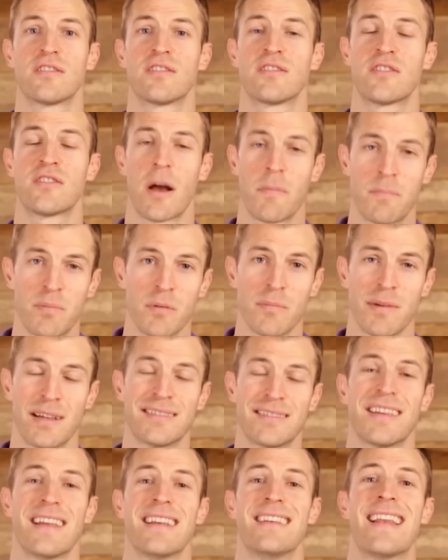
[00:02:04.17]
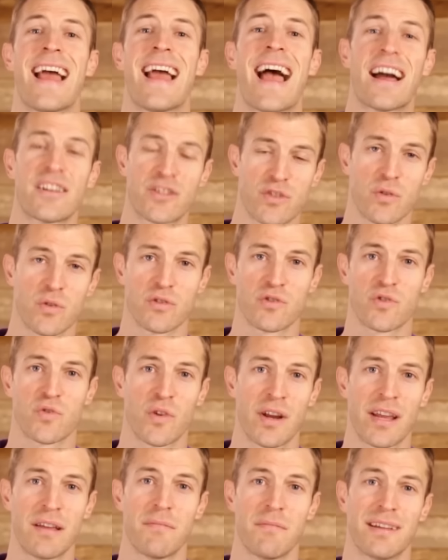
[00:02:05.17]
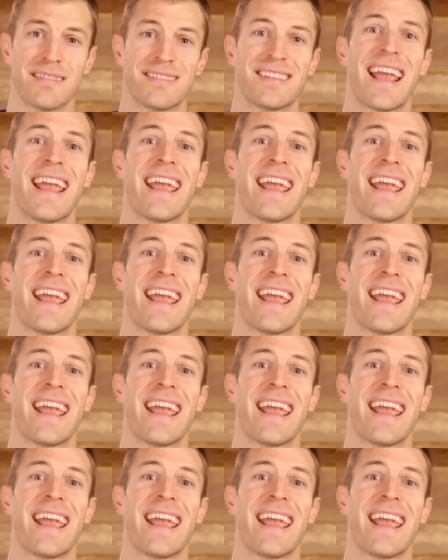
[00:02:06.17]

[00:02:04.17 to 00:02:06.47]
supplements, natural treatments,